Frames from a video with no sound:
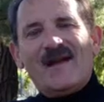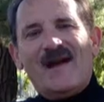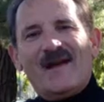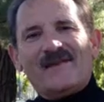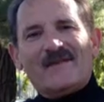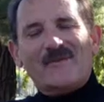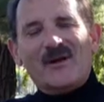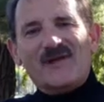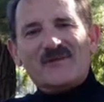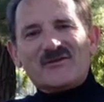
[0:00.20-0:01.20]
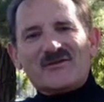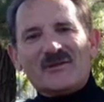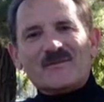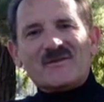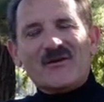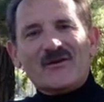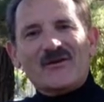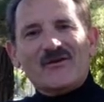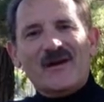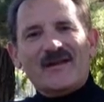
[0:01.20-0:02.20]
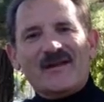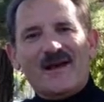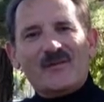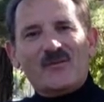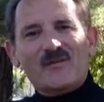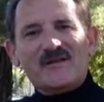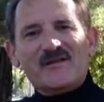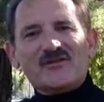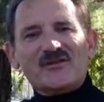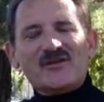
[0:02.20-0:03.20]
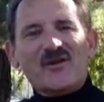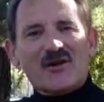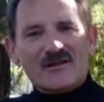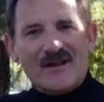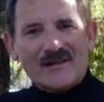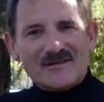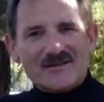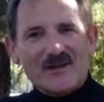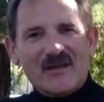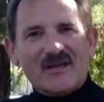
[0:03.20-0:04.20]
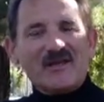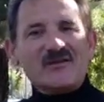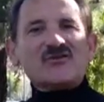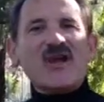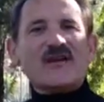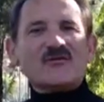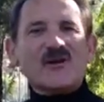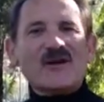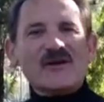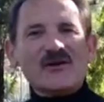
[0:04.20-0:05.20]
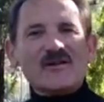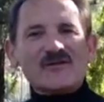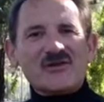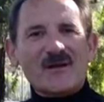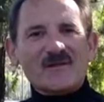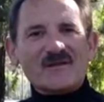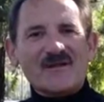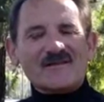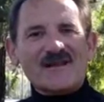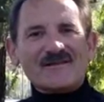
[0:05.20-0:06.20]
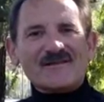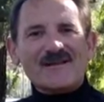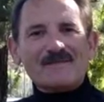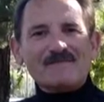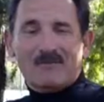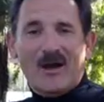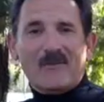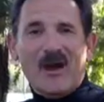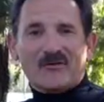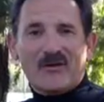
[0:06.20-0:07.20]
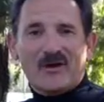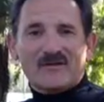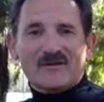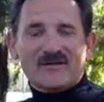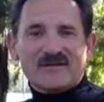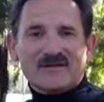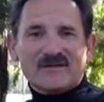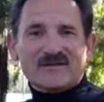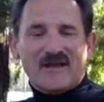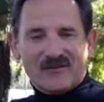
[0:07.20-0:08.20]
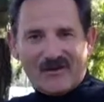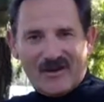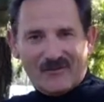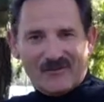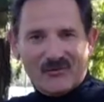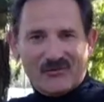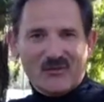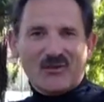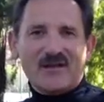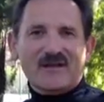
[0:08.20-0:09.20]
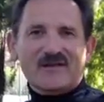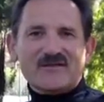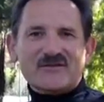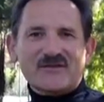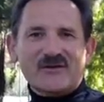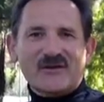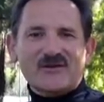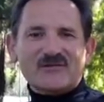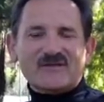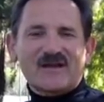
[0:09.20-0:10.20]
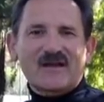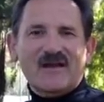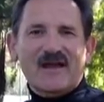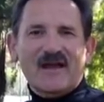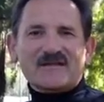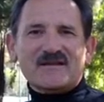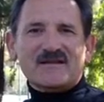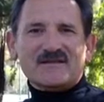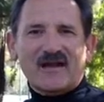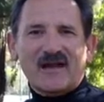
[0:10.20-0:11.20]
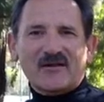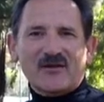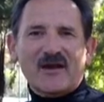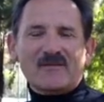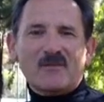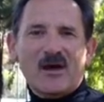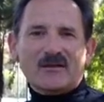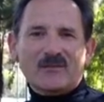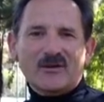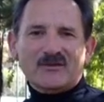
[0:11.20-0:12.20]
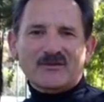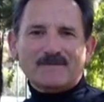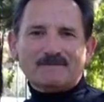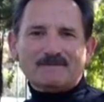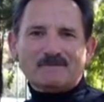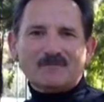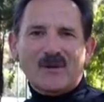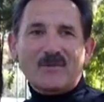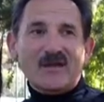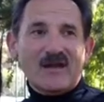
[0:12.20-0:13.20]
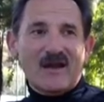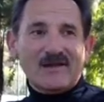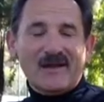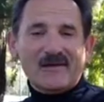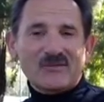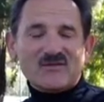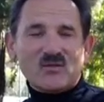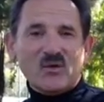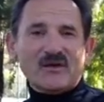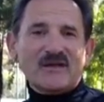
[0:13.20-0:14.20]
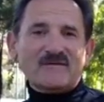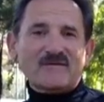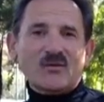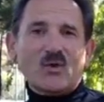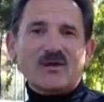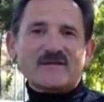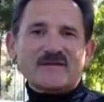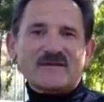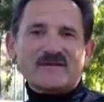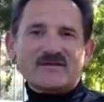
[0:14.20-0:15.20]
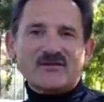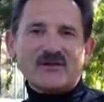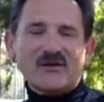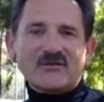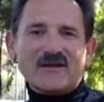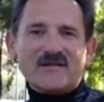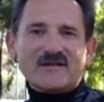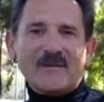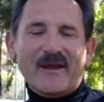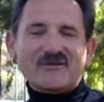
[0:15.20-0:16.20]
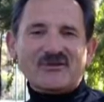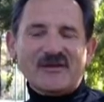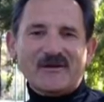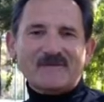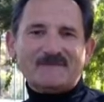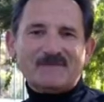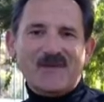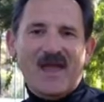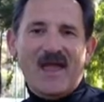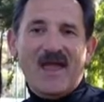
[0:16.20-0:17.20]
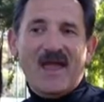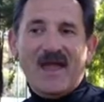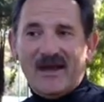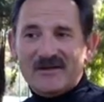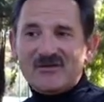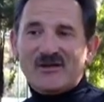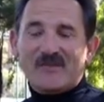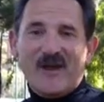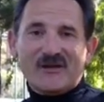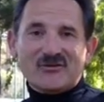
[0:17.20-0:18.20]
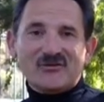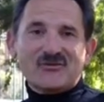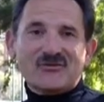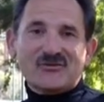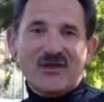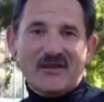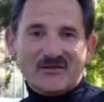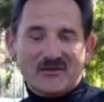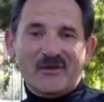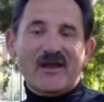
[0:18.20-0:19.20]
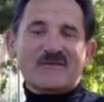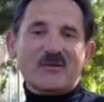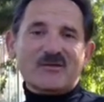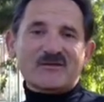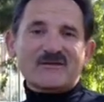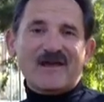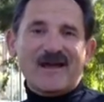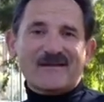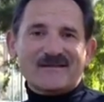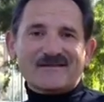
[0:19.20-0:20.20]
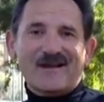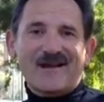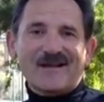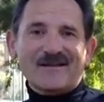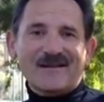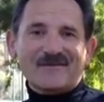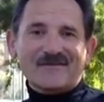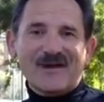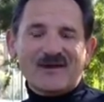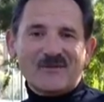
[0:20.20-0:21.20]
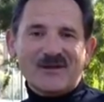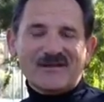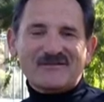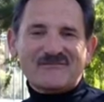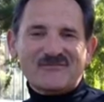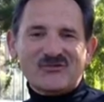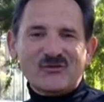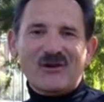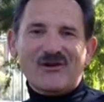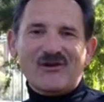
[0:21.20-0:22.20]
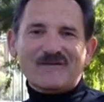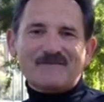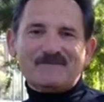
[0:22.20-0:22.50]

Hi there, my name is Jim Sarno, and I will be teaching art classes beginning in January here at the Chamisal Tennis Club. My background is in Southern California, working in the studios as a designer and model builder. My big highlight was working for the Walt Disney Studios as an Imagineer, and as you can imagine, as a creative person, that is the highlight of anybody doing art.